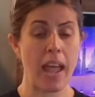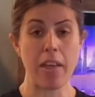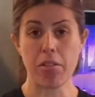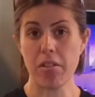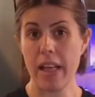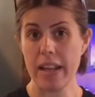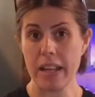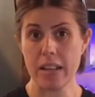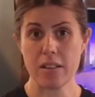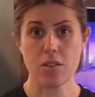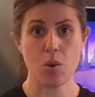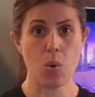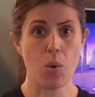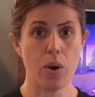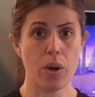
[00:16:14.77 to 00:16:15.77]

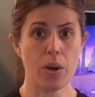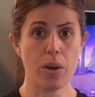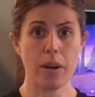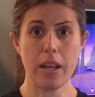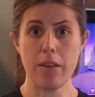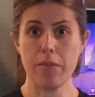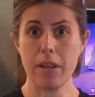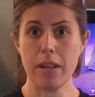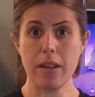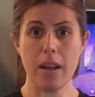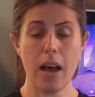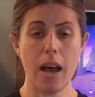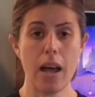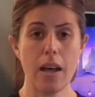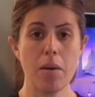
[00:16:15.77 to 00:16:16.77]
athletics or even
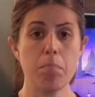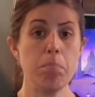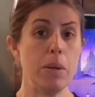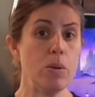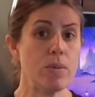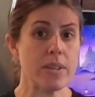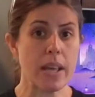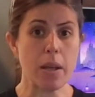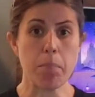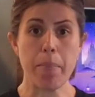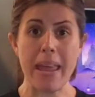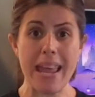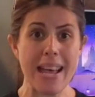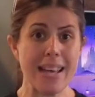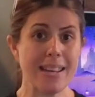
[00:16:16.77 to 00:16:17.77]
music,
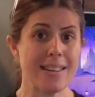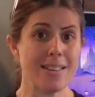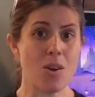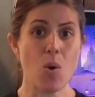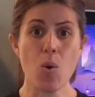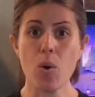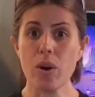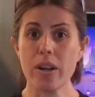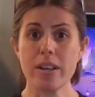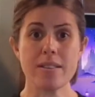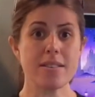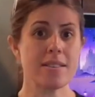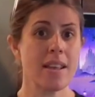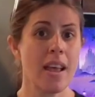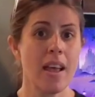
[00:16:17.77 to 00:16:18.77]
band,
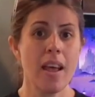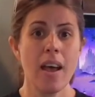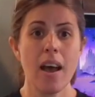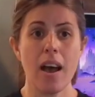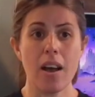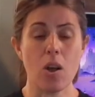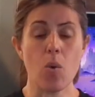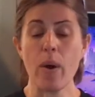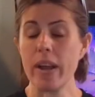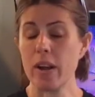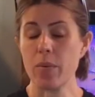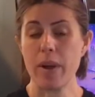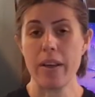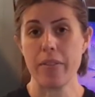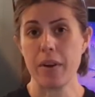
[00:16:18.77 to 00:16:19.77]
chorus,
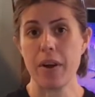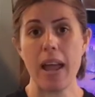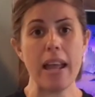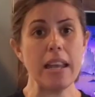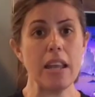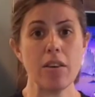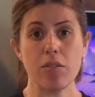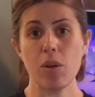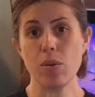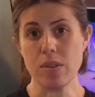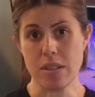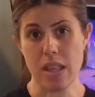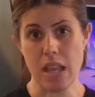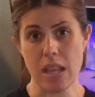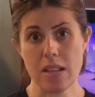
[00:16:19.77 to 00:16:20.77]
choir rather, any of
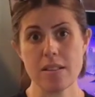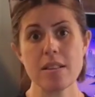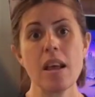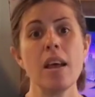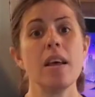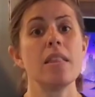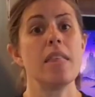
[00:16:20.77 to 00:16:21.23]
those things.